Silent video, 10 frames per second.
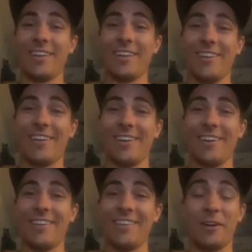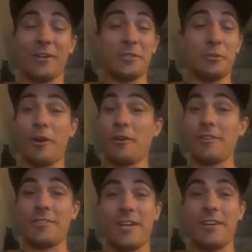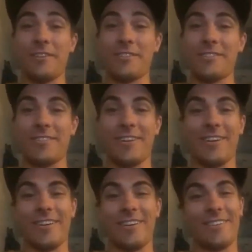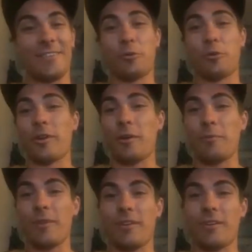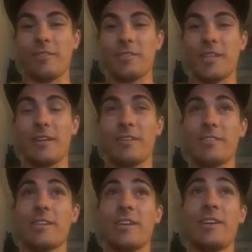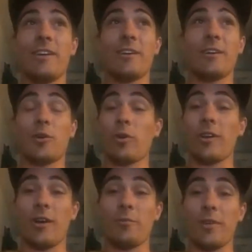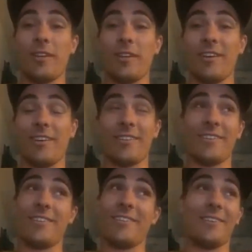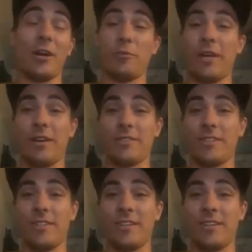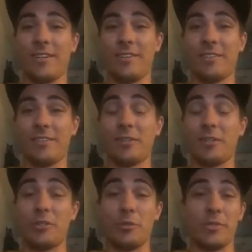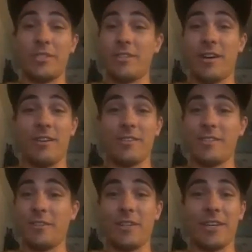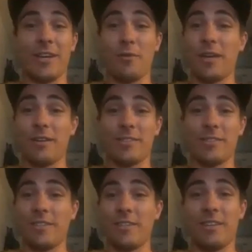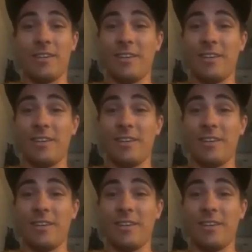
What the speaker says: and also the Heartland Challenge. Corey got me to the Heartland Challenge. Corey got me out to the GBC tires. They got me out to the